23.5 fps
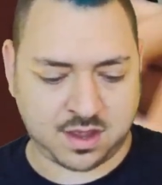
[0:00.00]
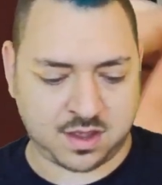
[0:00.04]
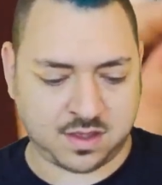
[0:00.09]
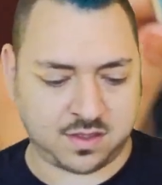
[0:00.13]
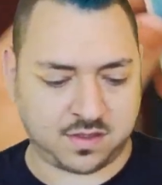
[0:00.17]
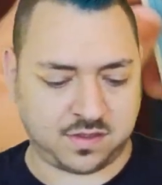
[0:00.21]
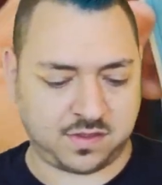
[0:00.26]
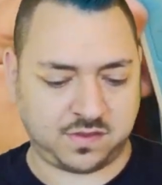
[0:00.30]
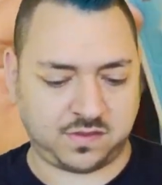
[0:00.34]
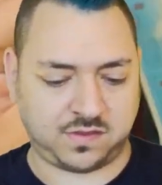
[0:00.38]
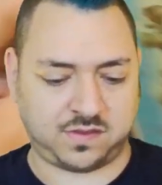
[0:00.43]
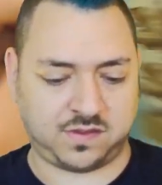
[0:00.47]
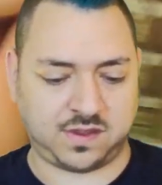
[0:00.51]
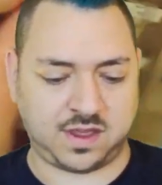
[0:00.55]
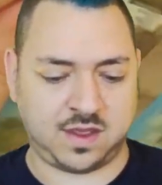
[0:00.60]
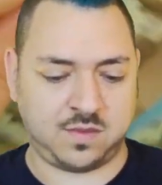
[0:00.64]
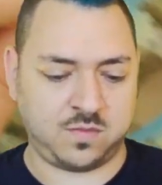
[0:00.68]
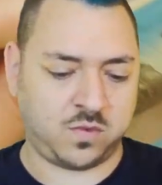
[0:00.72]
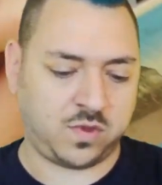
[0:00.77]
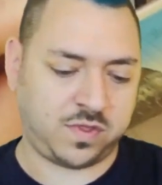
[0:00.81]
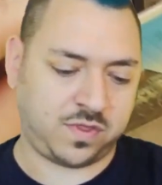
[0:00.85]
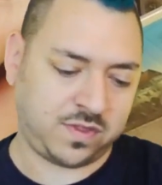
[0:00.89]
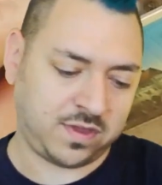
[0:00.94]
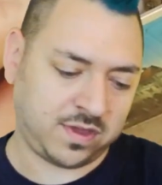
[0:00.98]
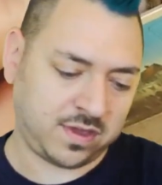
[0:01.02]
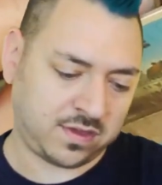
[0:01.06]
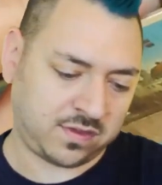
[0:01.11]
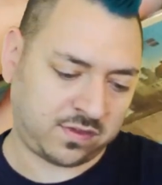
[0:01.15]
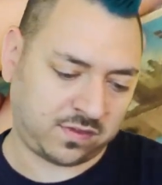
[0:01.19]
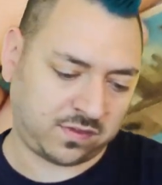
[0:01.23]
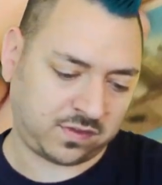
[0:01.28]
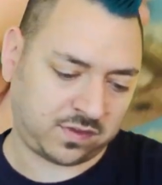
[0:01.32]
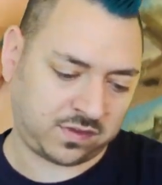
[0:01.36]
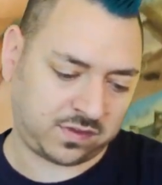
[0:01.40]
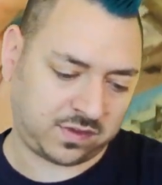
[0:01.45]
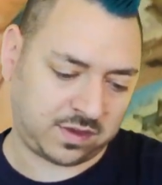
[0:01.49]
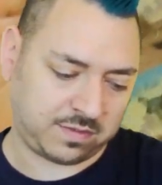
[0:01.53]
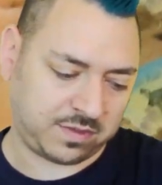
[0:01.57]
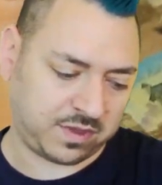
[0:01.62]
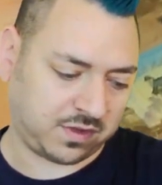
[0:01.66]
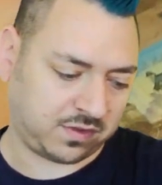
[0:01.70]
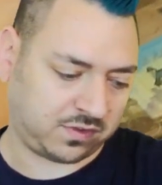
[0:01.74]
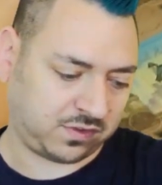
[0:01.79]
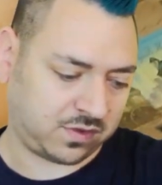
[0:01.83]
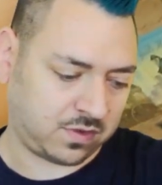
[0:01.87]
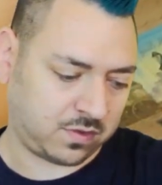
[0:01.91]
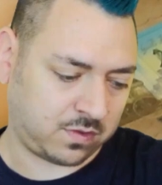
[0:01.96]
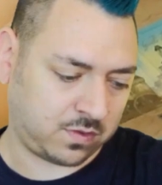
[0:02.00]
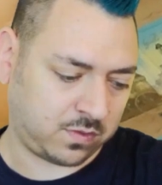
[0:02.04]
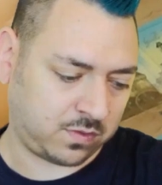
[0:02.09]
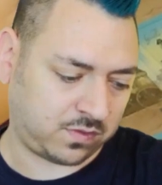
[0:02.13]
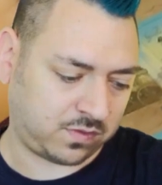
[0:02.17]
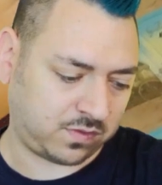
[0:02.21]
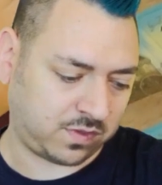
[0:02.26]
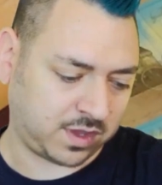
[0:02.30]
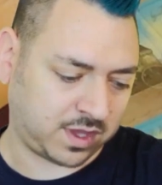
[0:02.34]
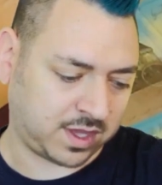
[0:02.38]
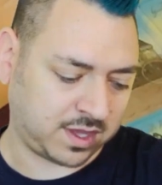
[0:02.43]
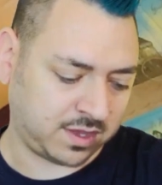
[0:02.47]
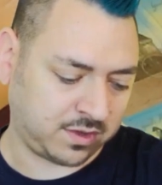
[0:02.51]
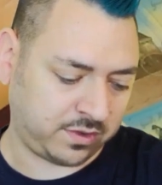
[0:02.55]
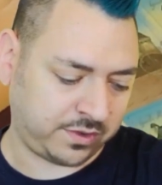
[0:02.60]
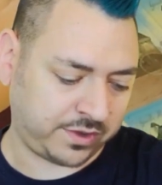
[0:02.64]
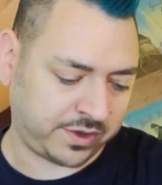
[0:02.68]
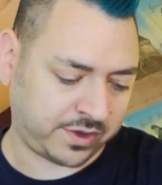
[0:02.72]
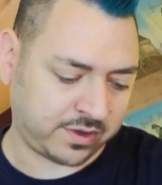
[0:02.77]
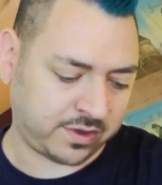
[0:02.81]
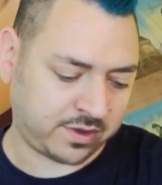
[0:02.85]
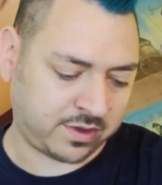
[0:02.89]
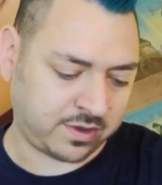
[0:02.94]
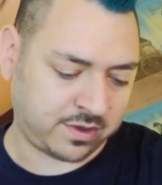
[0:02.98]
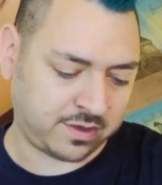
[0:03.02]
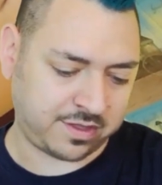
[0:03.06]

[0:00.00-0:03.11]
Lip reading: Same with this, except this shows the Guildhall,